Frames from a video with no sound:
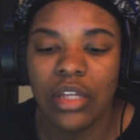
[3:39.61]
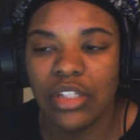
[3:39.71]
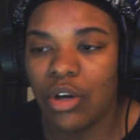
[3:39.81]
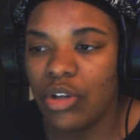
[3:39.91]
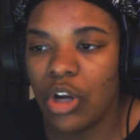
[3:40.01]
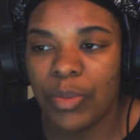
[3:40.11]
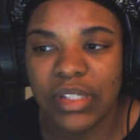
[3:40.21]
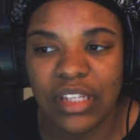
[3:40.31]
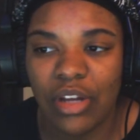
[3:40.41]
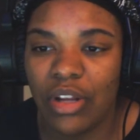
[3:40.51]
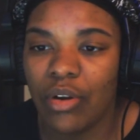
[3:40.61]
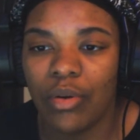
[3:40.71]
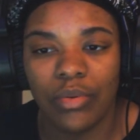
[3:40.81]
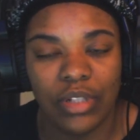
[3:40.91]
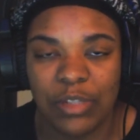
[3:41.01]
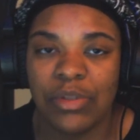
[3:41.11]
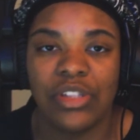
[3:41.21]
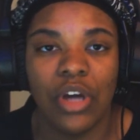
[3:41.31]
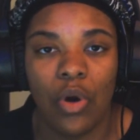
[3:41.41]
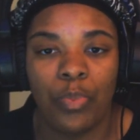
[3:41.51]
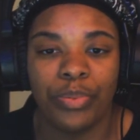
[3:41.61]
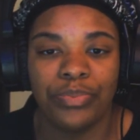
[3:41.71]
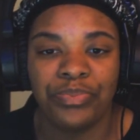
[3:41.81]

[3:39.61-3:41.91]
so you know, but still, you know, this was dope.